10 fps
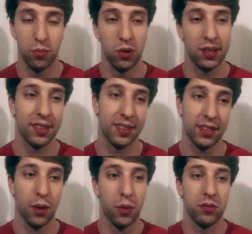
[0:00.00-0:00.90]
was
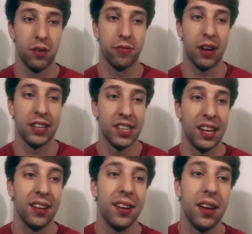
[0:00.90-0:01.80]
somewhat
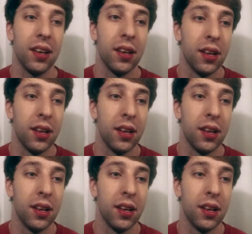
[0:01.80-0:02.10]
refreshing,